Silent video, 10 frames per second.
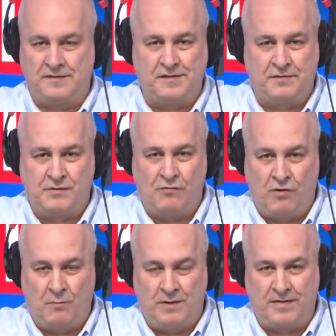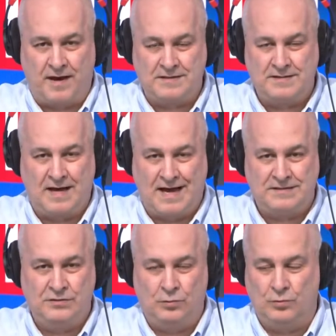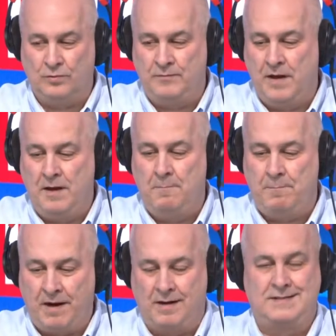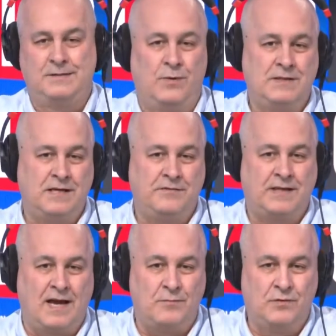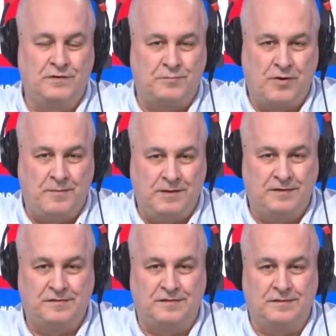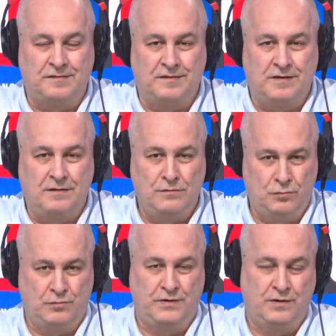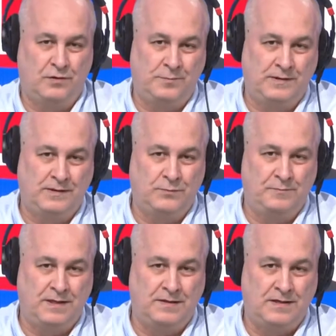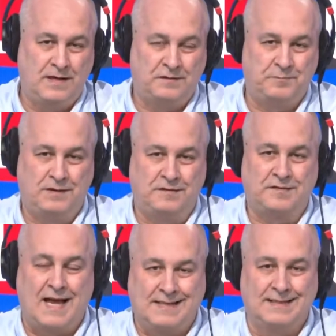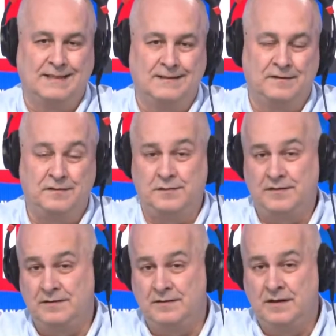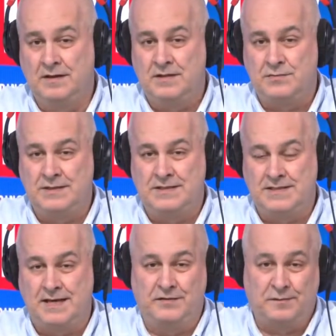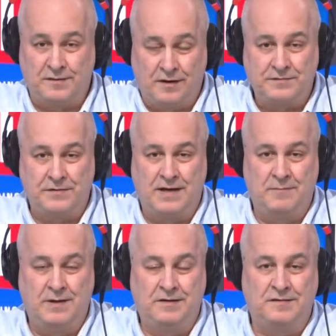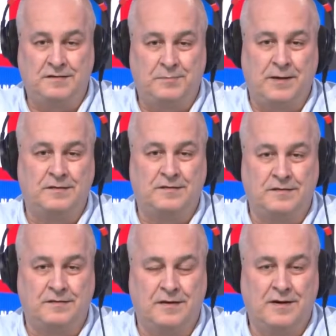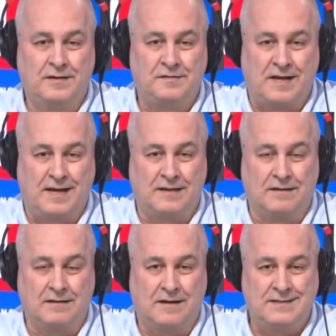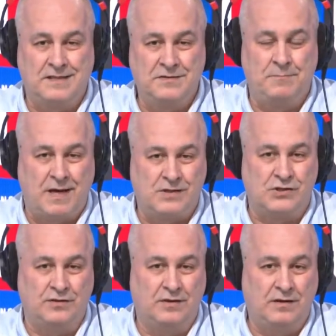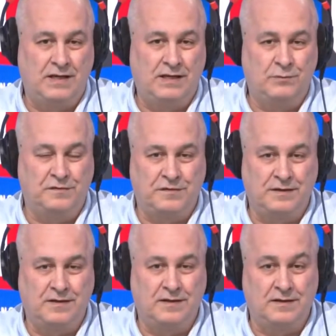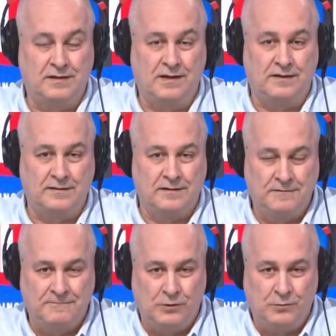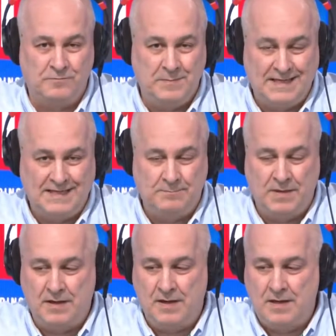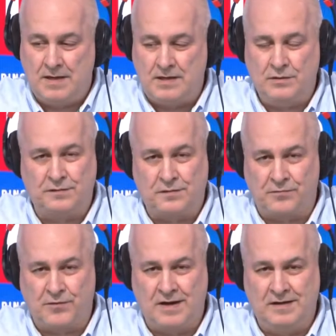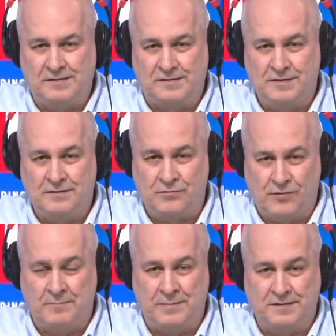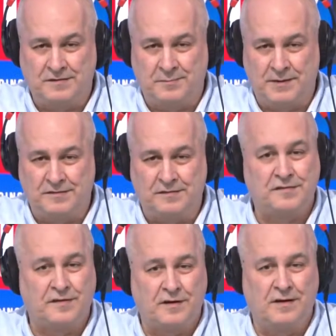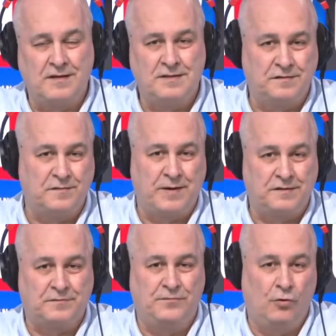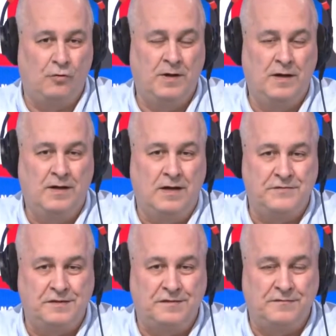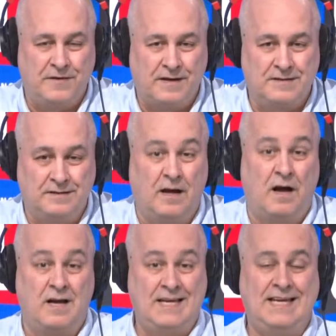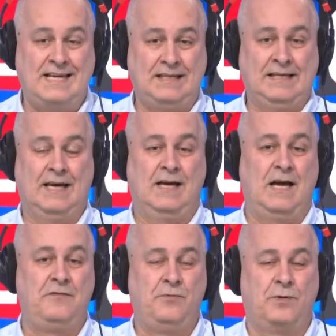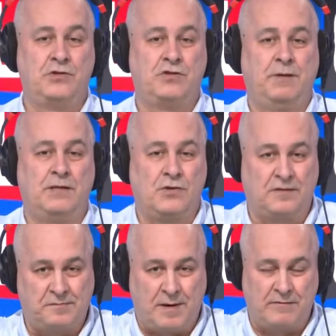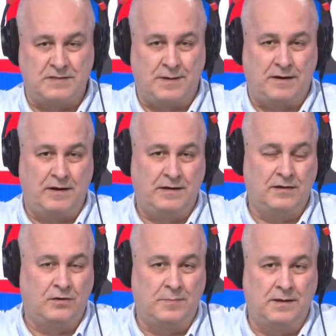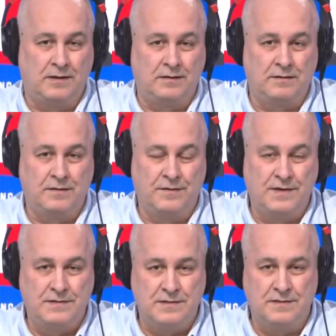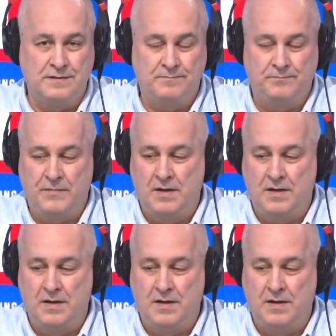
there's nothing wrong with that at all. But when David Cameron, as Prime Minister, said he thought that lobbying would be the next big scandal, this was in 2010, this was after the MP's expenses scandal, I don't imagine he was thinking, yeah, and it'll involve me. He used the phrase for MP's expenses, sunlight is the best form of disinfectant, i.e. everyone should be transparent about any lobbying that they do.